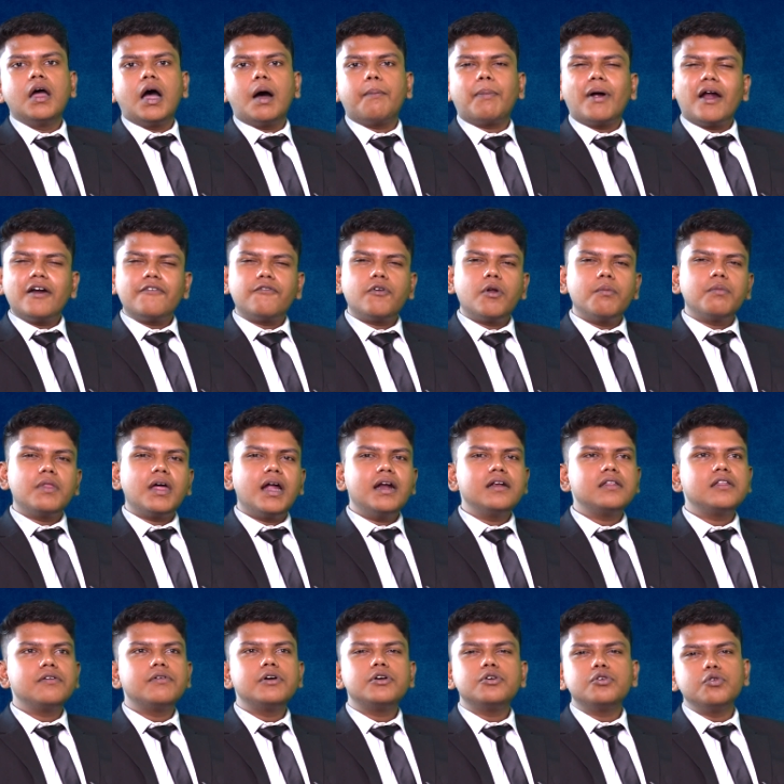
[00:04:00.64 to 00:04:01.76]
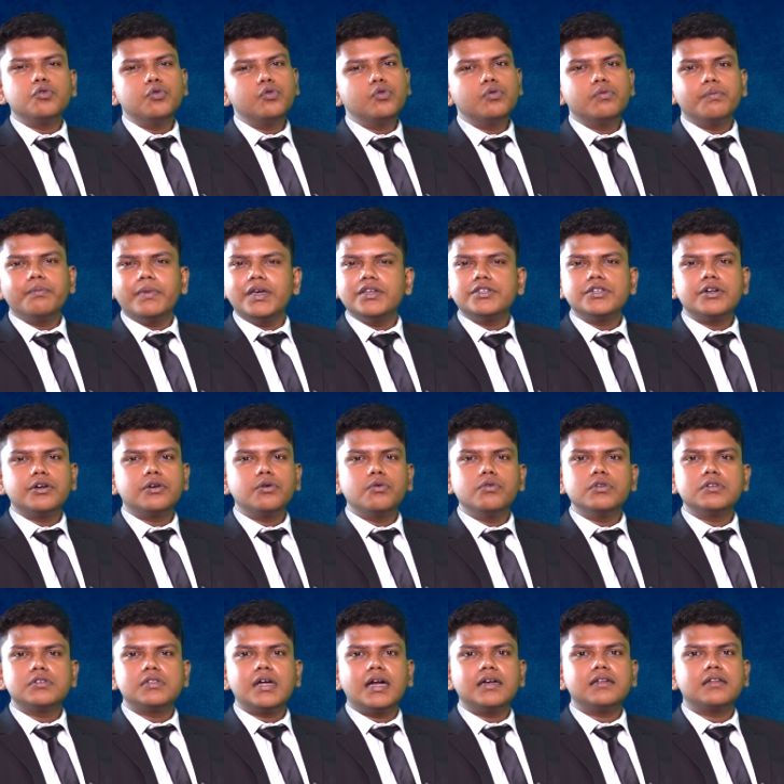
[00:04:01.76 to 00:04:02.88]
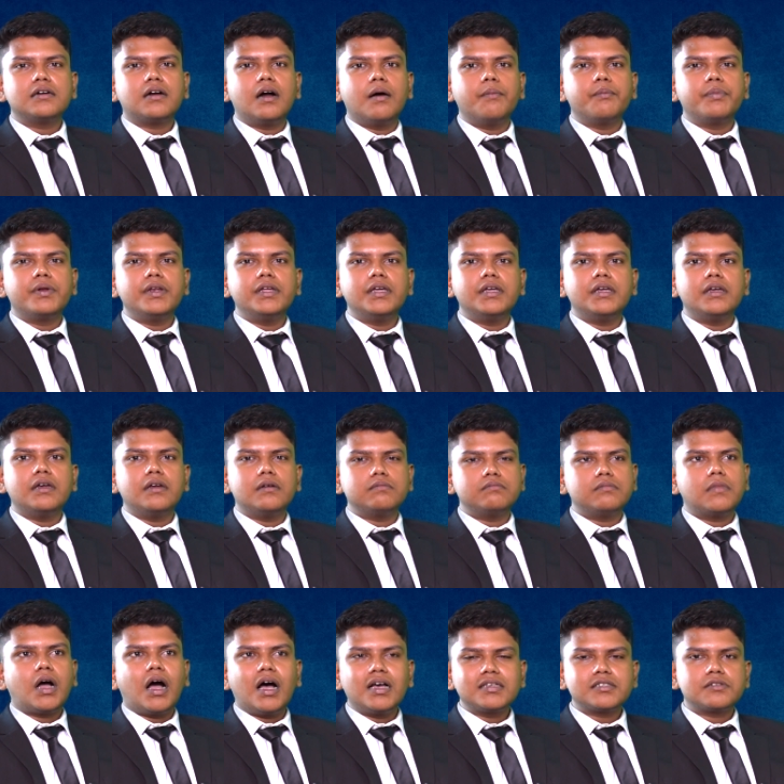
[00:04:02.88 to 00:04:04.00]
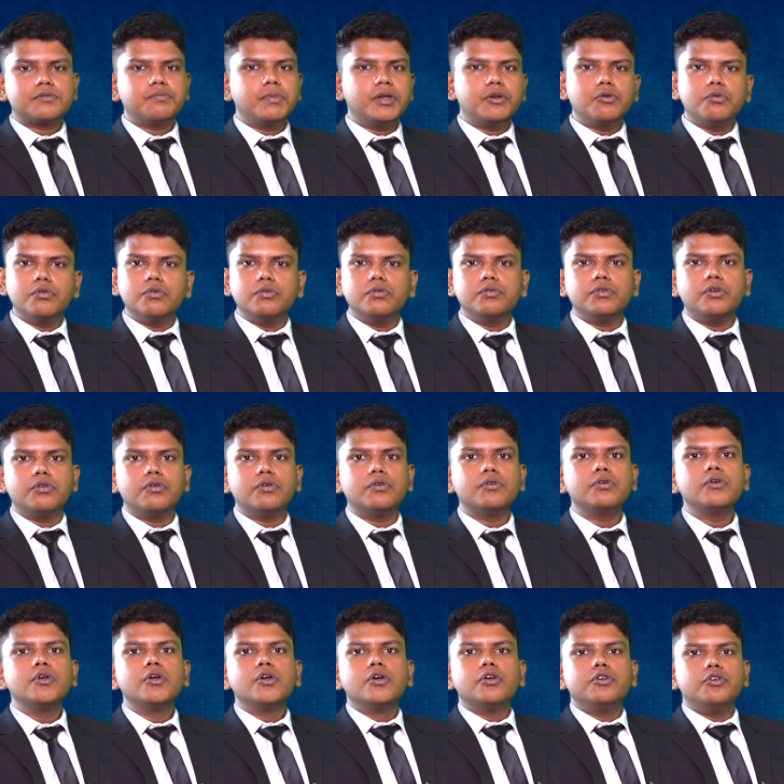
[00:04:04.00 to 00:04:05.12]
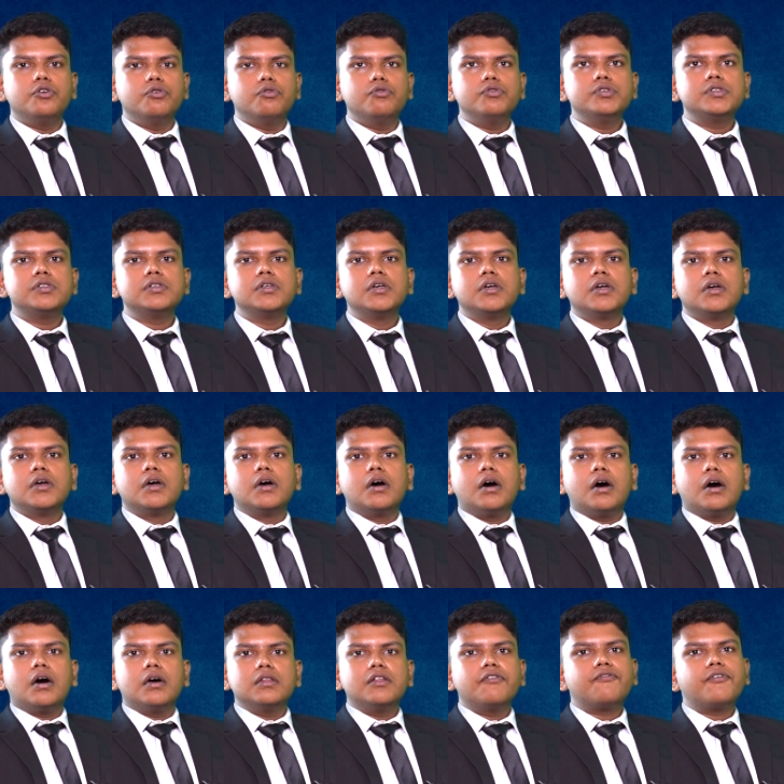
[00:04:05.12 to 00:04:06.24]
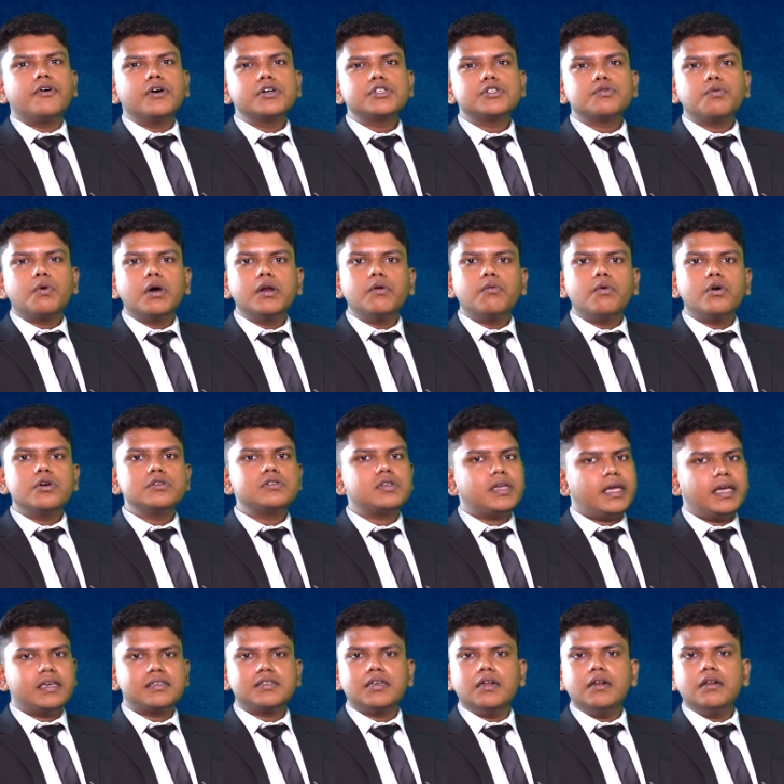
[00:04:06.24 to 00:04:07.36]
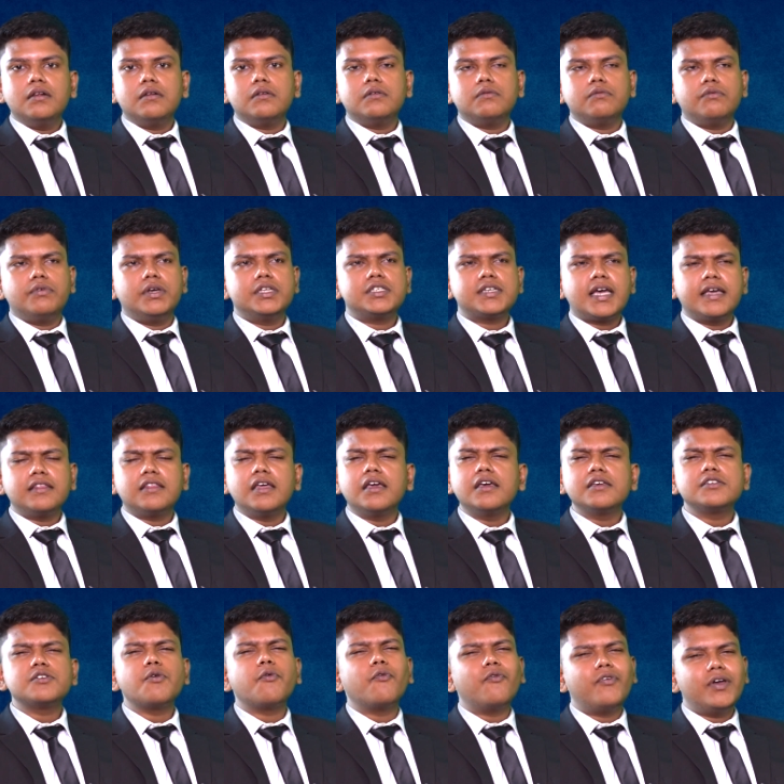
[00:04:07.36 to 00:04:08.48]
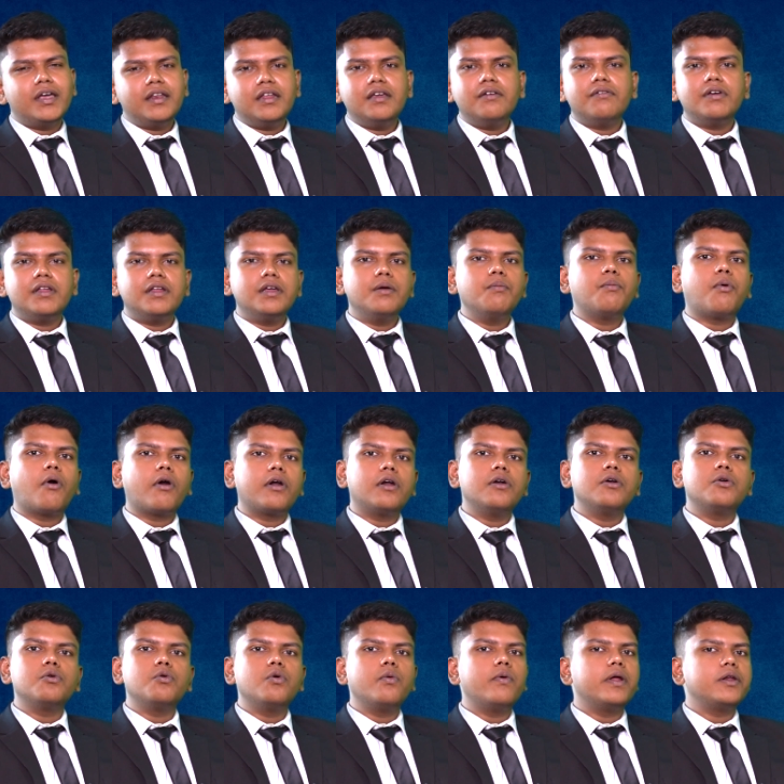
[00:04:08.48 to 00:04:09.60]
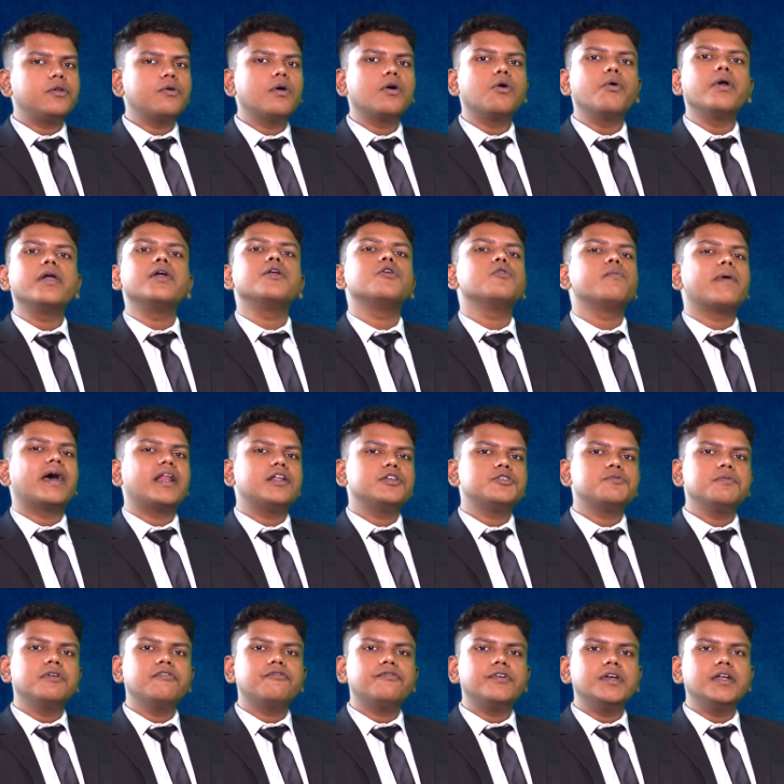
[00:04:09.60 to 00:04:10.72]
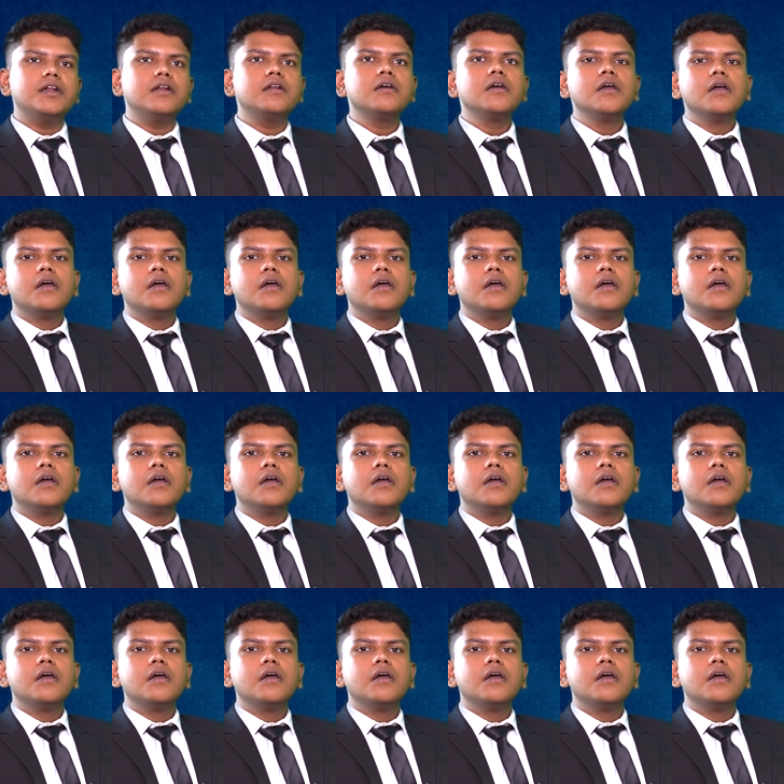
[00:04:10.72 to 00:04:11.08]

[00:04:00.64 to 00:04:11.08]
apart from that there were two major tools that the company asked me to you know use uh, the first one was excel which i think is a very very important tool when you're going into management field